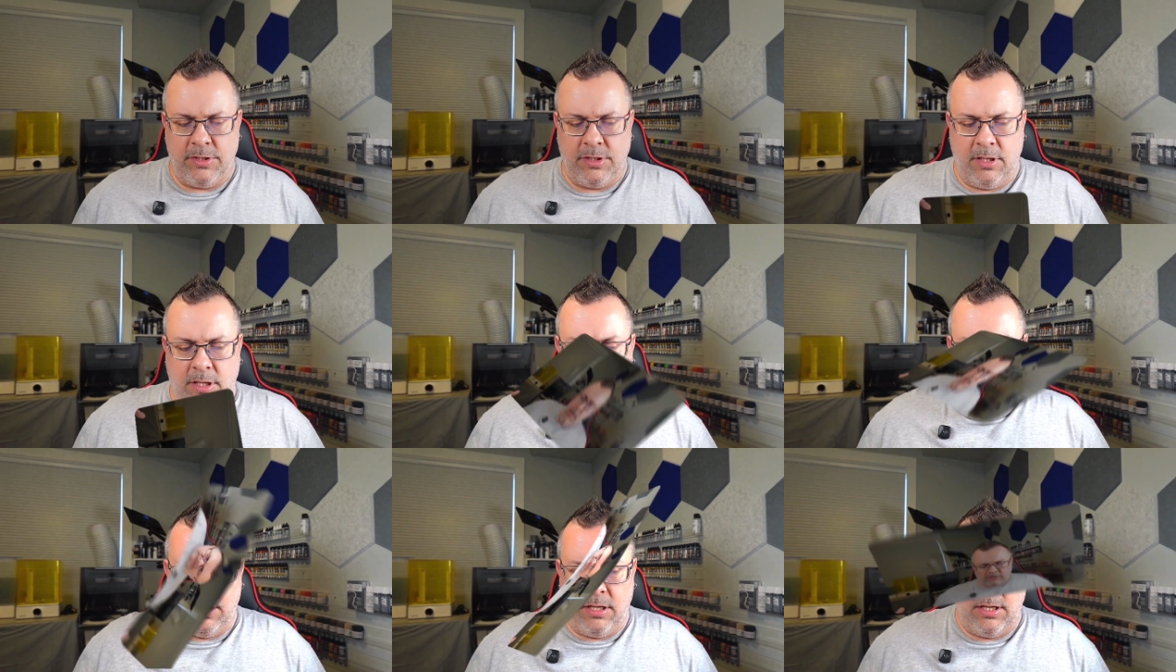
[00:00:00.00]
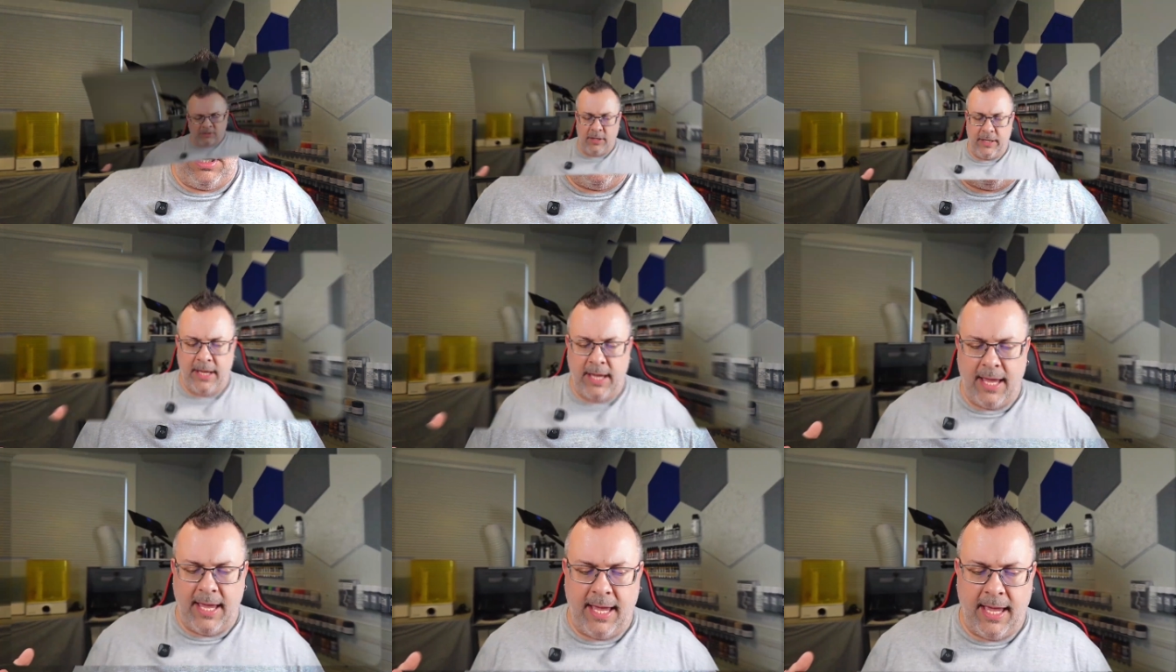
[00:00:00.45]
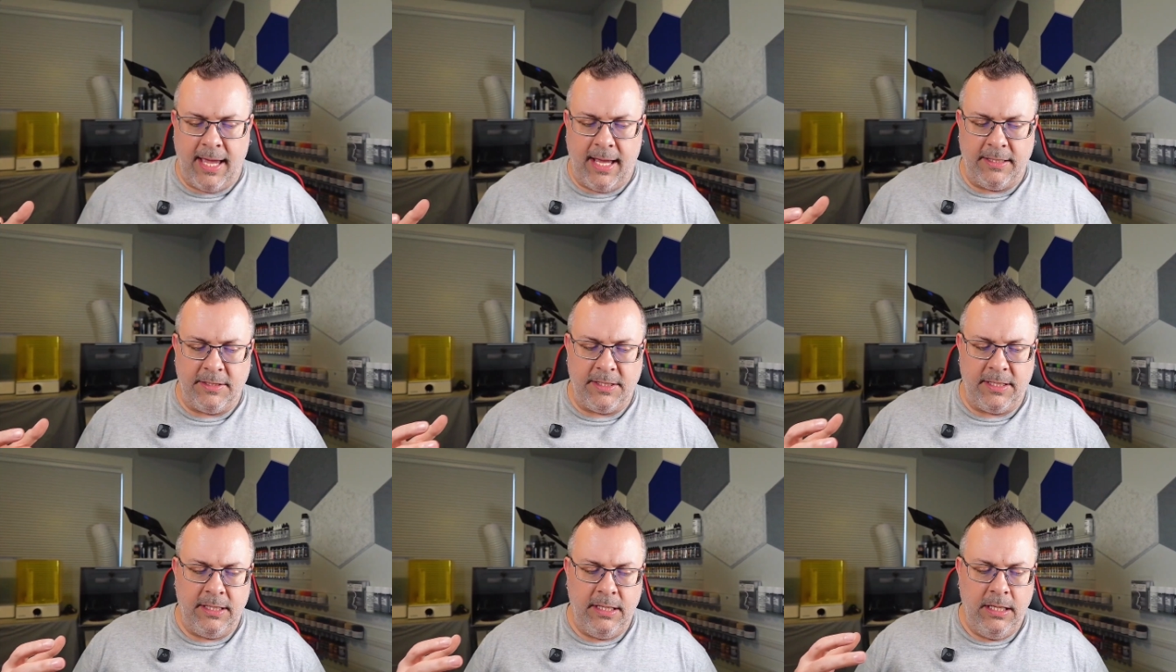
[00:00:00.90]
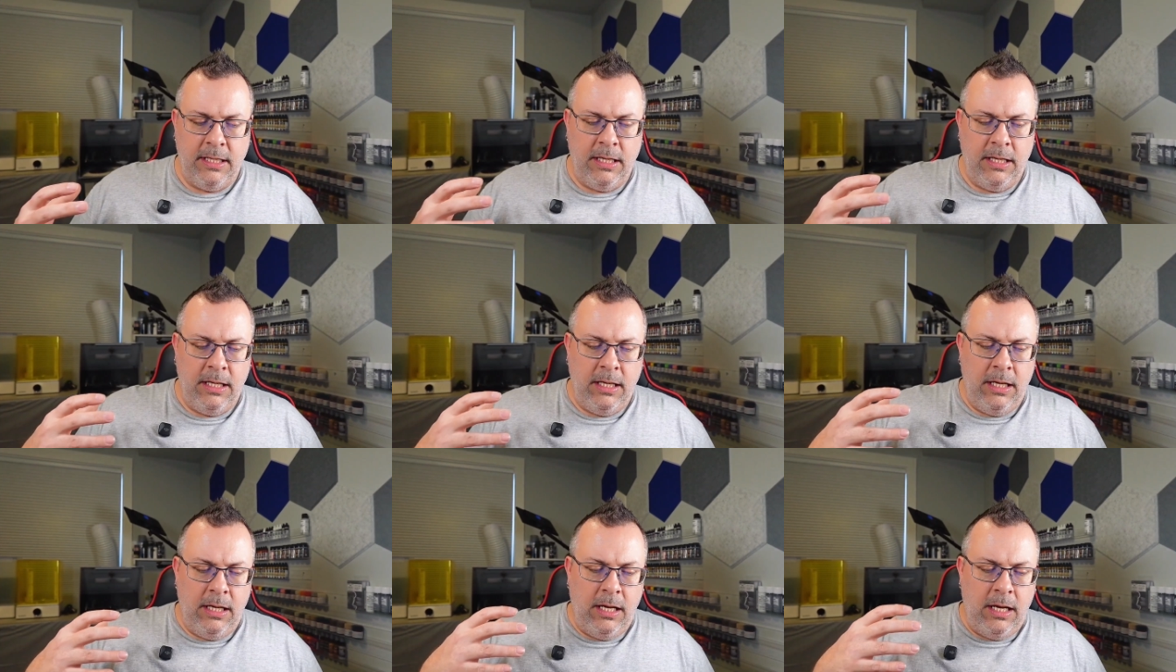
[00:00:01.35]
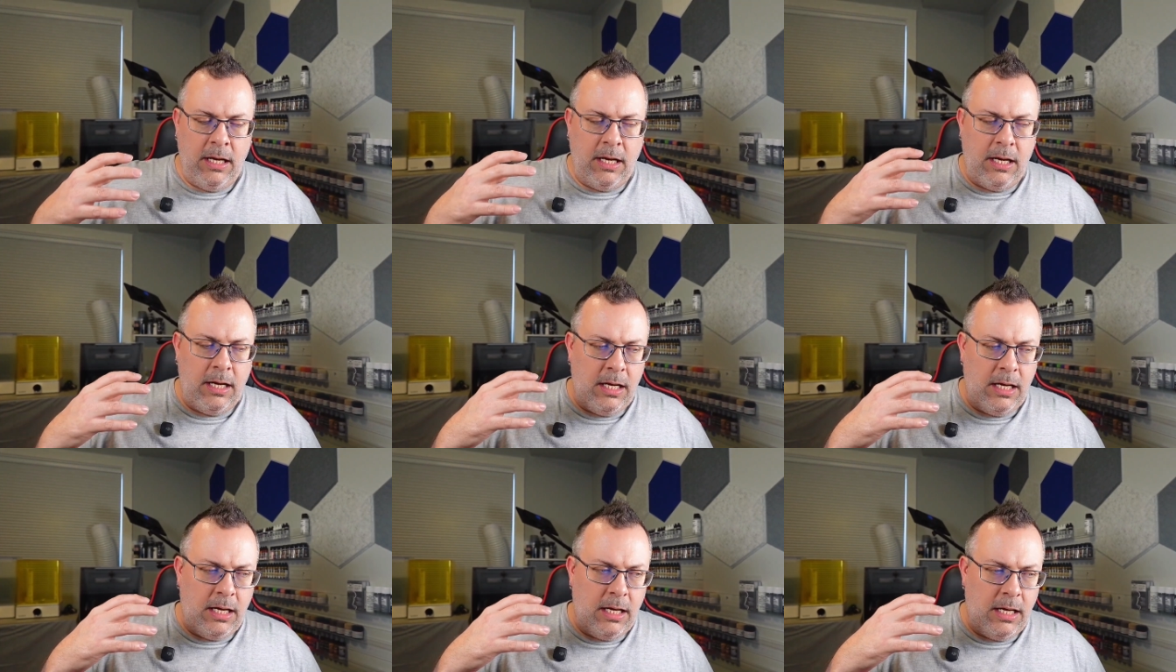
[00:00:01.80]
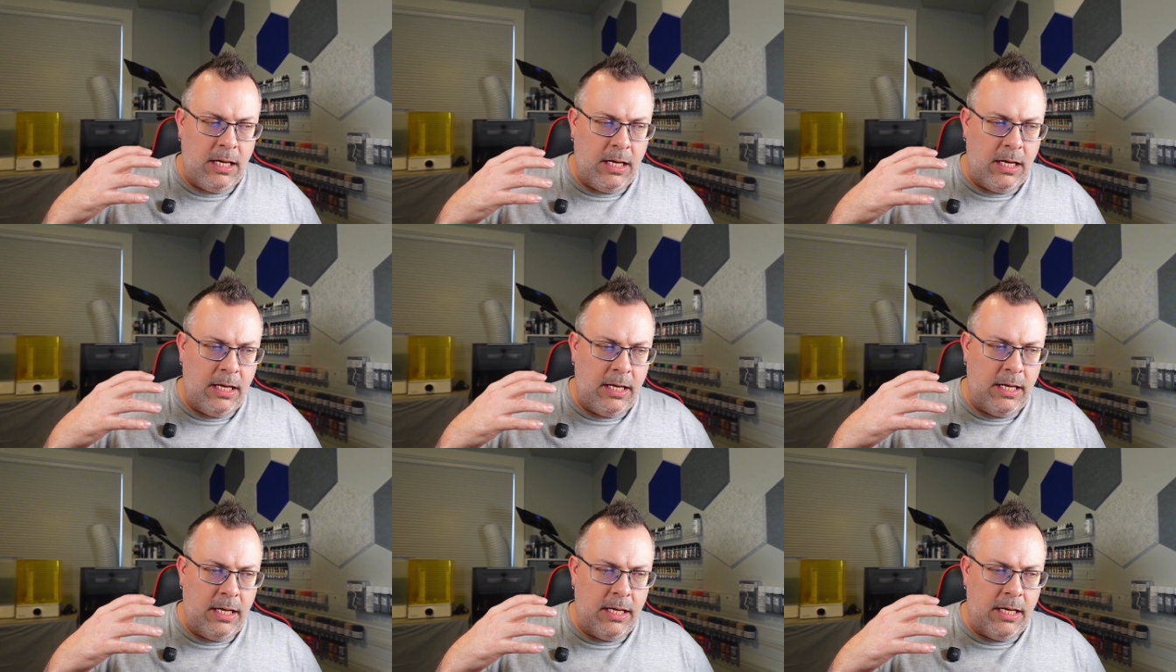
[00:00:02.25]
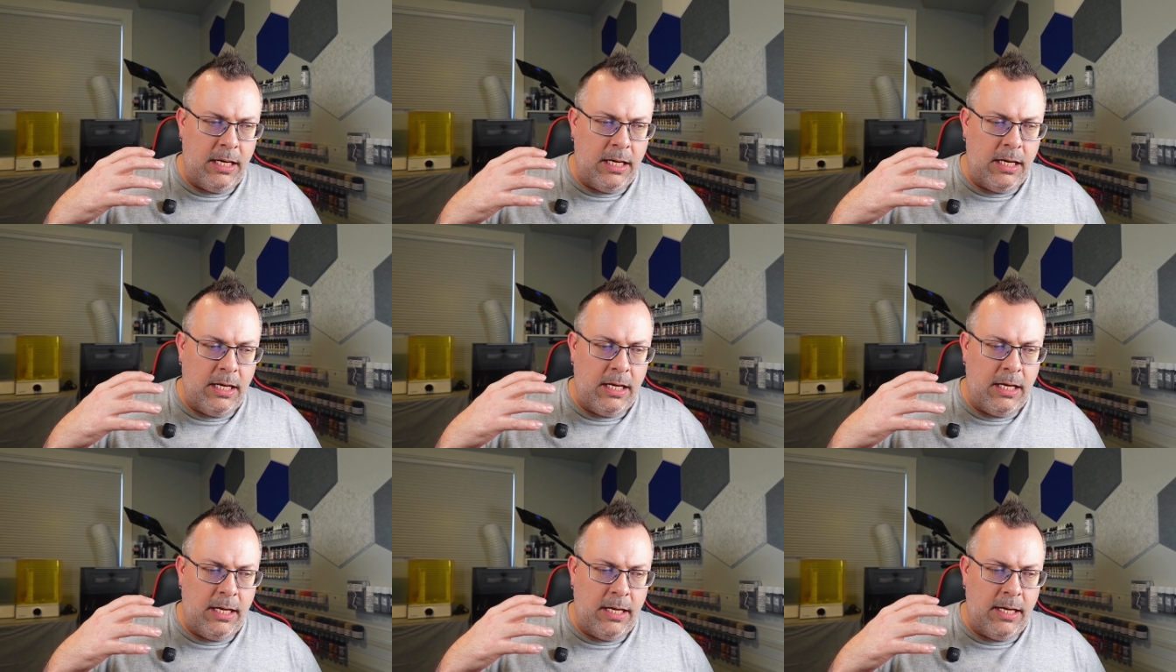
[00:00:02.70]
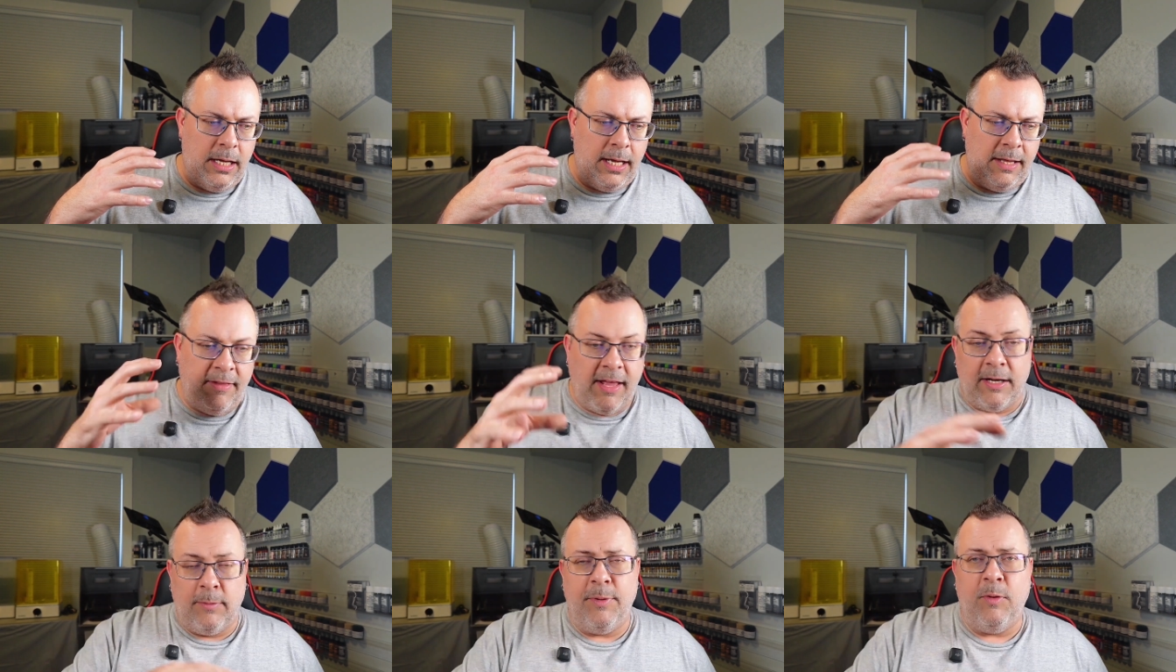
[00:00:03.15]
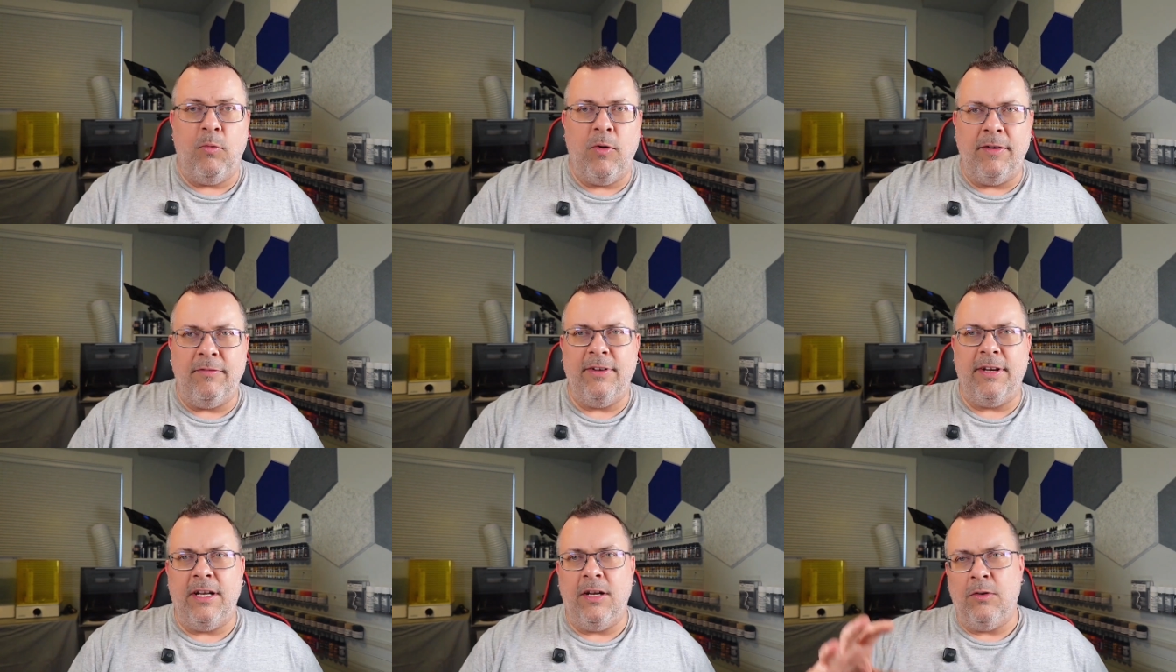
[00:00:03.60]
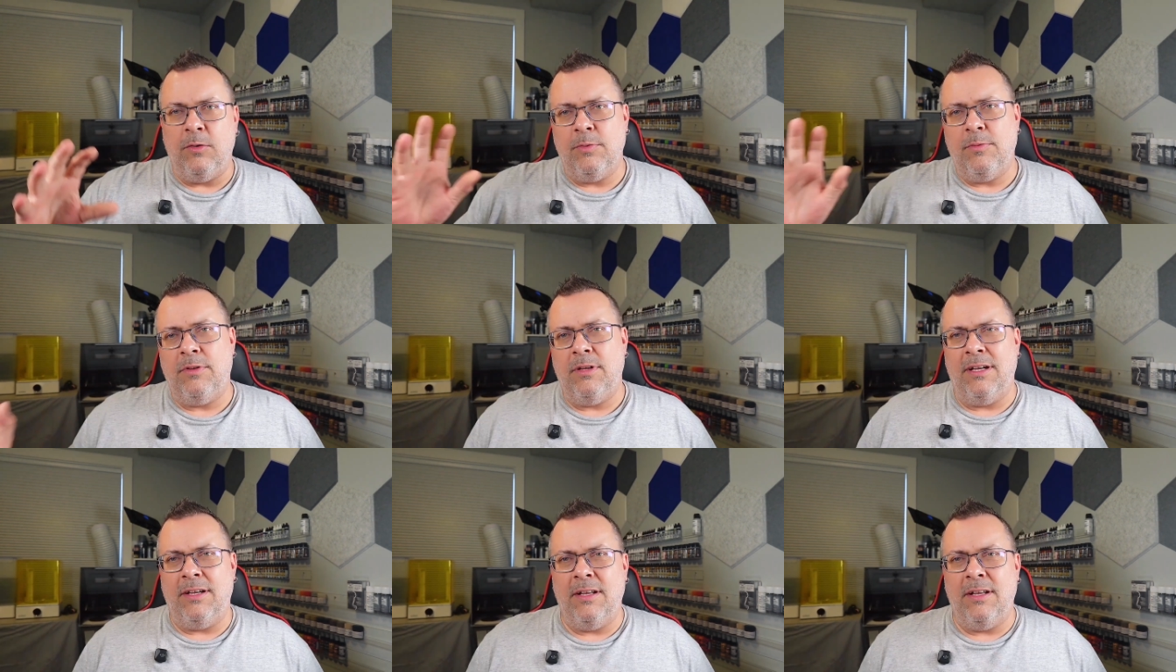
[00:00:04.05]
We're going to look at, and that'll be one video.